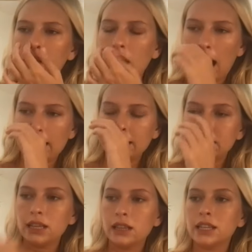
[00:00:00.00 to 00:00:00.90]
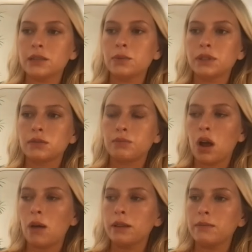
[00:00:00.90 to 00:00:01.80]
I just think this was
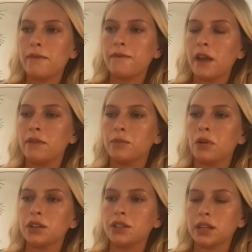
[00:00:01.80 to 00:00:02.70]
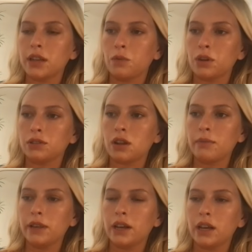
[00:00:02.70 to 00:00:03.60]
probably my favorite project I've worked on
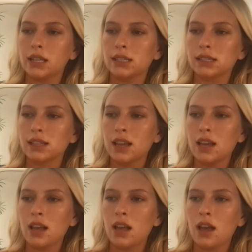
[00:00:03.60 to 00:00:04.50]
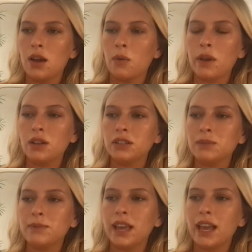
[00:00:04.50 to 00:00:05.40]
because we all
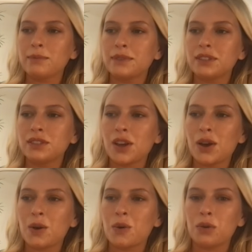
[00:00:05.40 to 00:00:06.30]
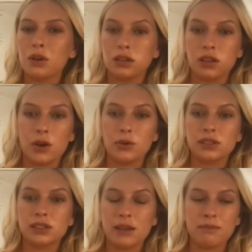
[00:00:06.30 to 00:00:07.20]
just became so
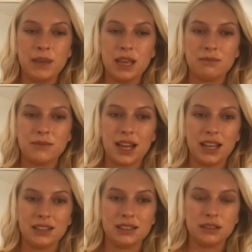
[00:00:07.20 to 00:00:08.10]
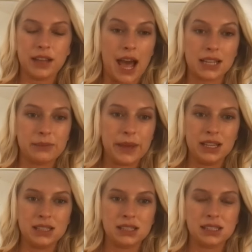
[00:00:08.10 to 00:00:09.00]
close, like me and my
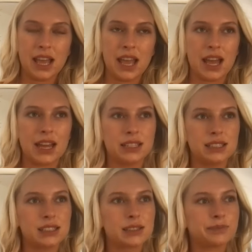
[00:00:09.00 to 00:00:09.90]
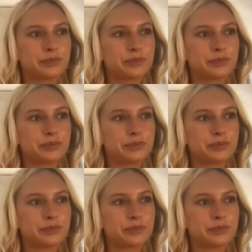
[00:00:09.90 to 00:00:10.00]
castmates. And